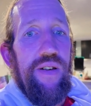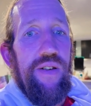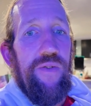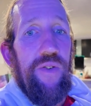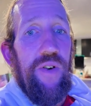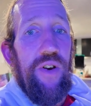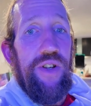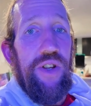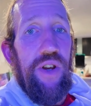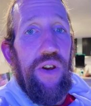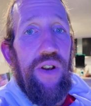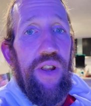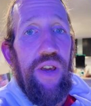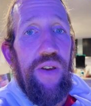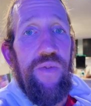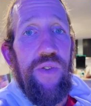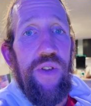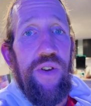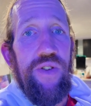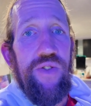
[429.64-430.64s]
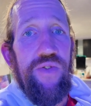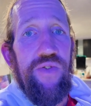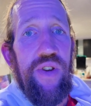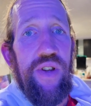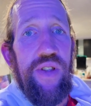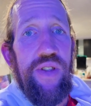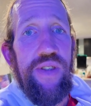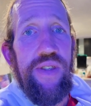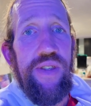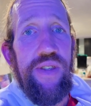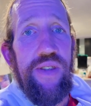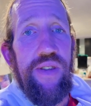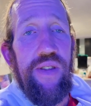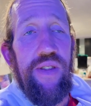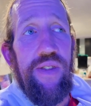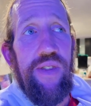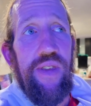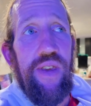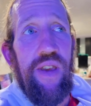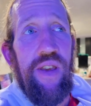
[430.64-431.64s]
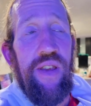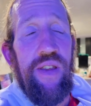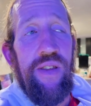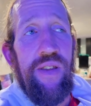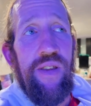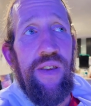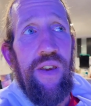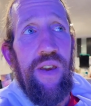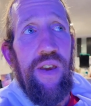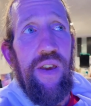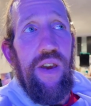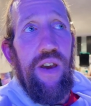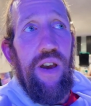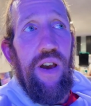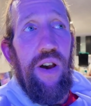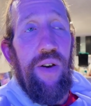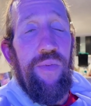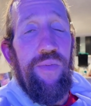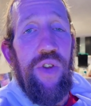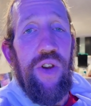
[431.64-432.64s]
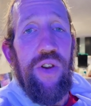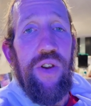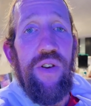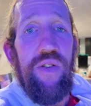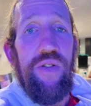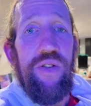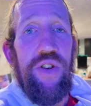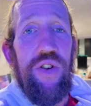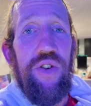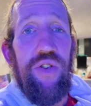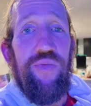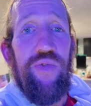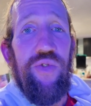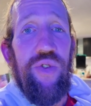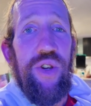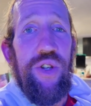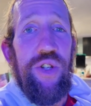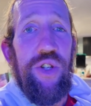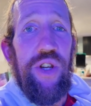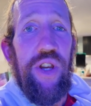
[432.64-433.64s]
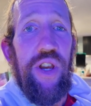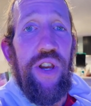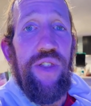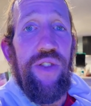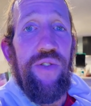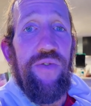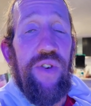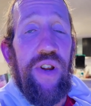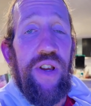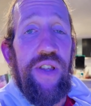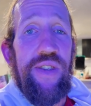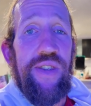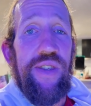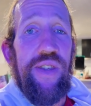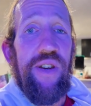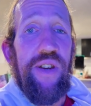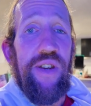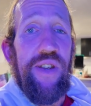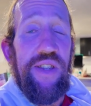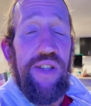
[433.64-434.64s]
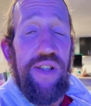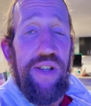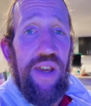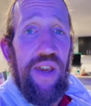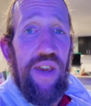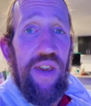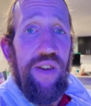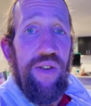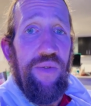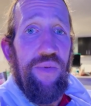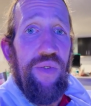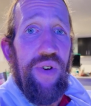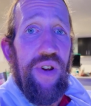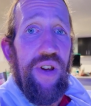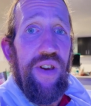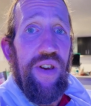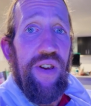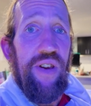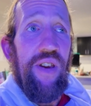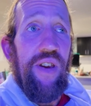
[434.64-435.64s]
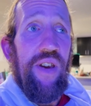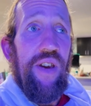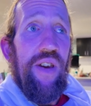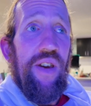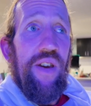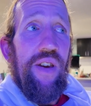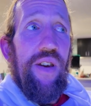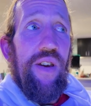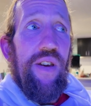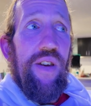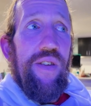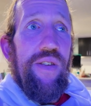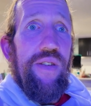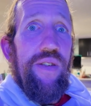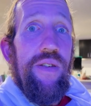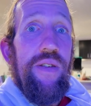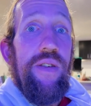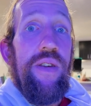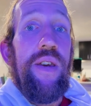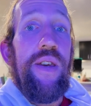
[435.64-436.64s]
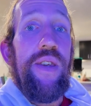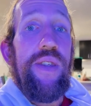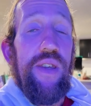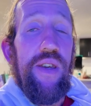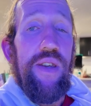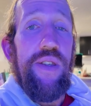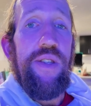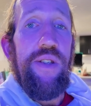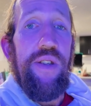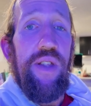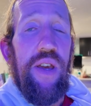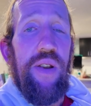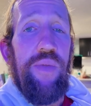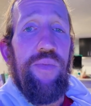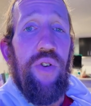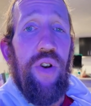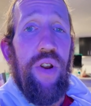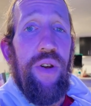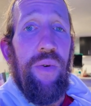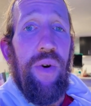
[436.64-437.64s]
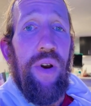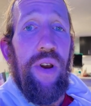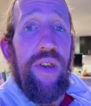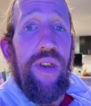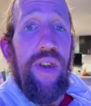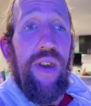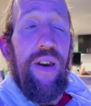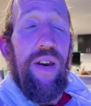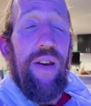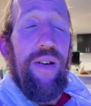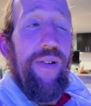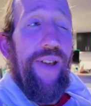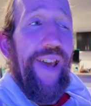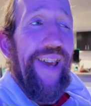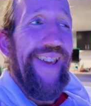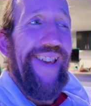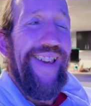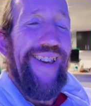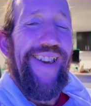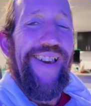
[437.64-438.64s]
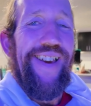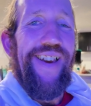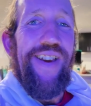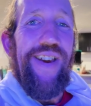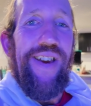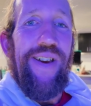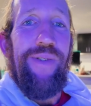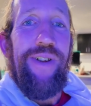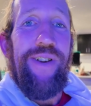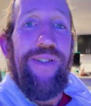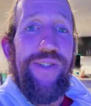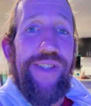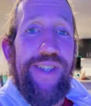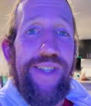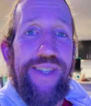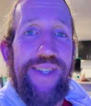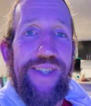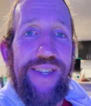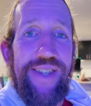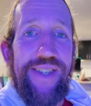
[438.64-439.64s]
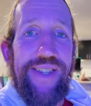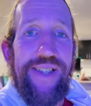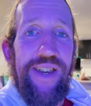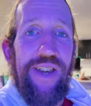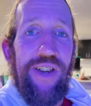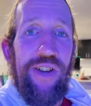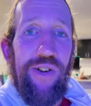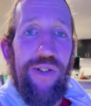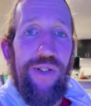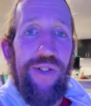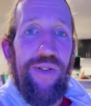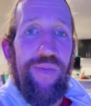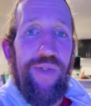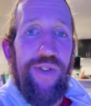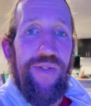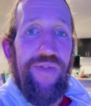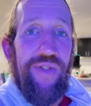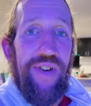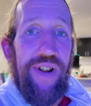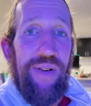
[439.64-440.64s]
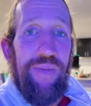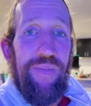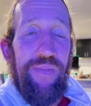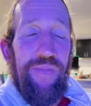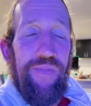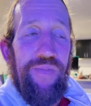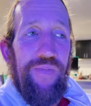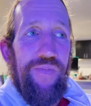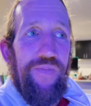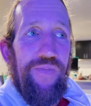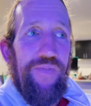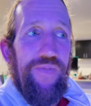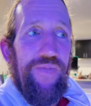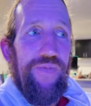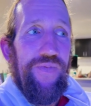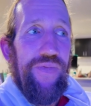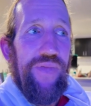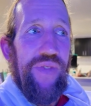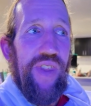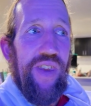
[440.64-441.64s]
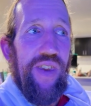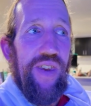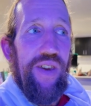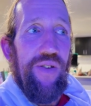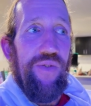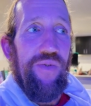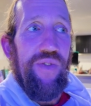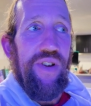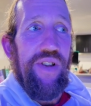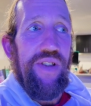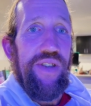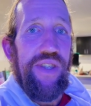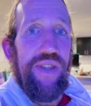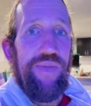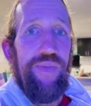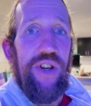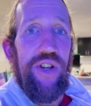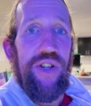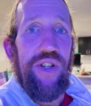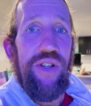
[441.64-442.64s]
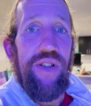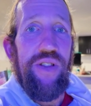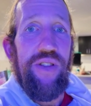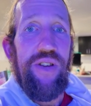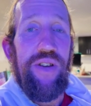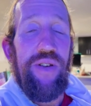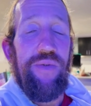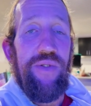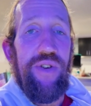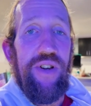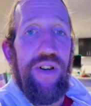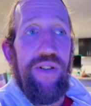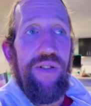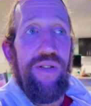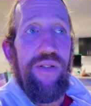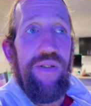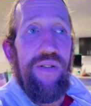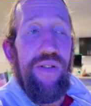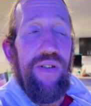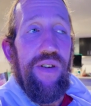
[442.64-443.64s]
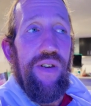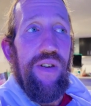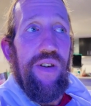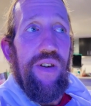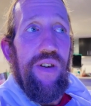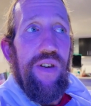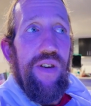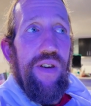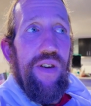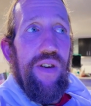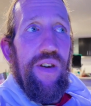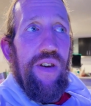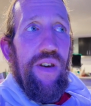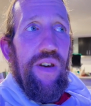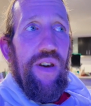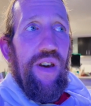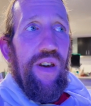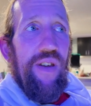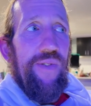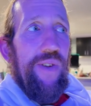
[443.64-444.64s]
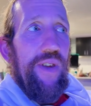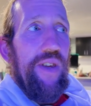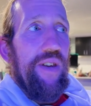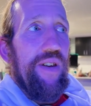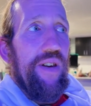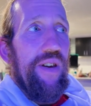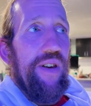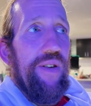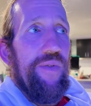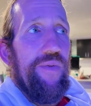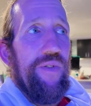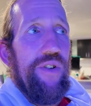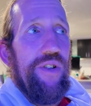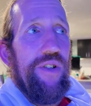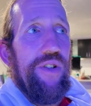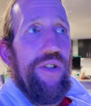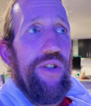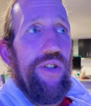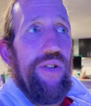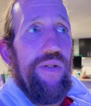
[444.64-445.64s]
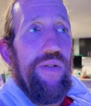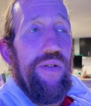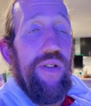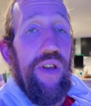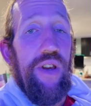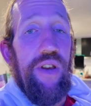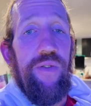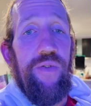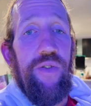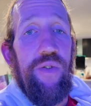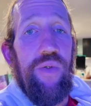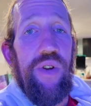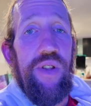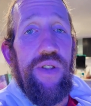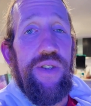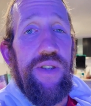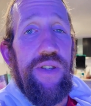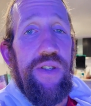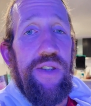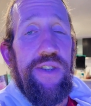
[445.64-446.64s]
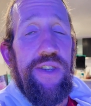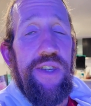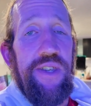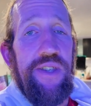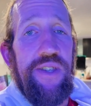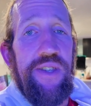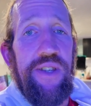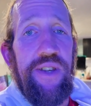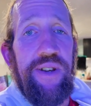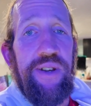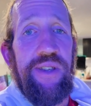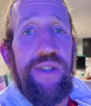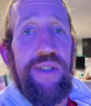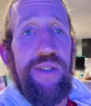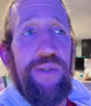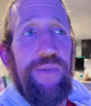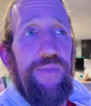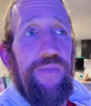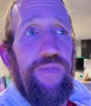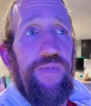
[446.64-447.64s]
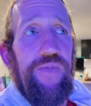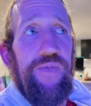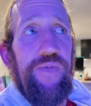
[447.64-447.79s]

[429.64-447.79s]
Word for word: if I don't have those runs, then I'm not going to appreciate the runs like today, where yes, I still had pre workout, but it was a 16 kilometer run. It went smashingly well. I think I averaged, like, if you want statistics,